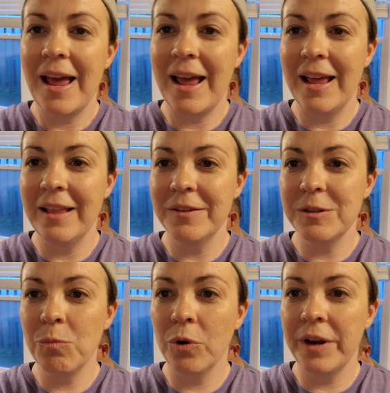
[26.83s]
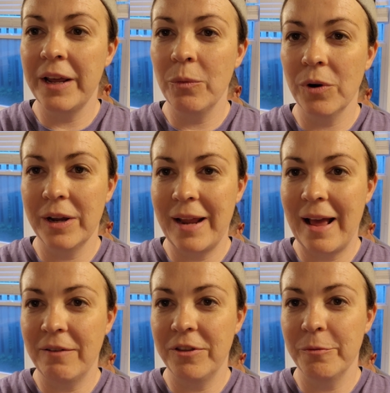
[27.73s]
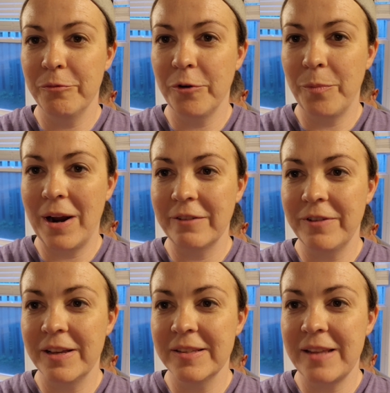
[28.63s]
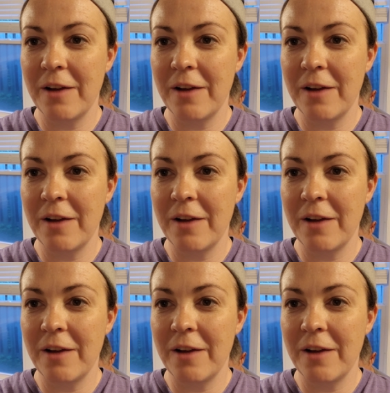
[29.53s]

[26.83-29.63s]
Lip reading: and this morning we're gonna have them for breakfast.